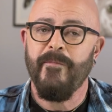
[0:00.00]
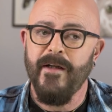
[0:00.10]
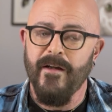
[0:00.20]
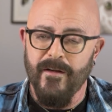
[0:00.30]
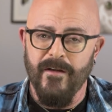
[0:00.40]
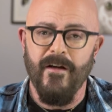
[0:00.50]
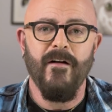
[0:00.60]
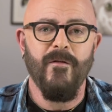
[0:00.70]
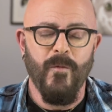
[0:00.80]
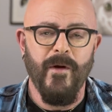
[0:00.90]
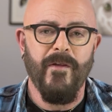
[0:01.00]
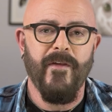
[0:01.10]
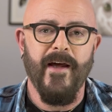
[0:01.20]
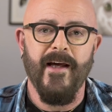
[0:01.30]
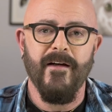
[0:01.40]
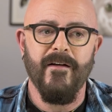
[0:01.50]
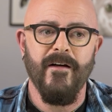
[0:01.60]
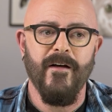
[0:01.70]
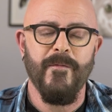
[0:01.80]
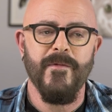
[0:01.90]
but along with that
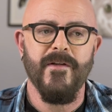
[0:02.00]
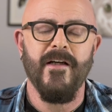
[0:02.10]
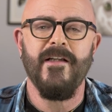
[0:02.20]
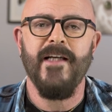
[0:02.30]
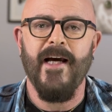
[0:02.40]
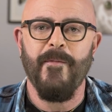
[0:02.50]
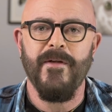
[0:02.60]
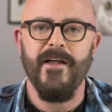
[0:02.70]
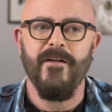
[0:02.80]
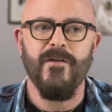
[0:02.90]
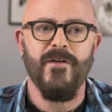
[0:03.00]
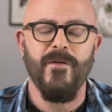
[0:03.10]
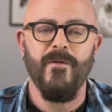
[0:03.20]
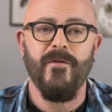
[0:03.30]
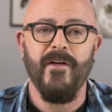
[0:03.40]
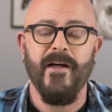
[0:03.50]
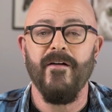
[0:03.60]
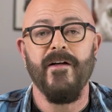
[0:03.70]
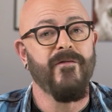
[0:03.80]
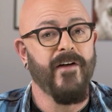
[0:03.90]
comes adapting to
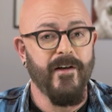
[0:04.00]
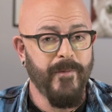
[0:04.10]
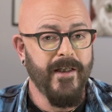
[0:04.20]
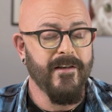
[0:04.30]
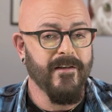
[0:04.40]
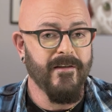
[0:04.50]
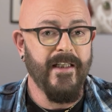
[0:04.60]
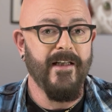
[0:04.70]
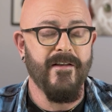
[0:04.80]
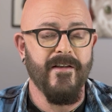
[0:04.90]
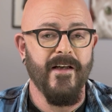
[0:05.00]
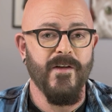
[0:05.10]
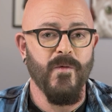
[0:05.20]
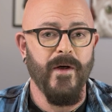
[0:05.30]
their environmental needs as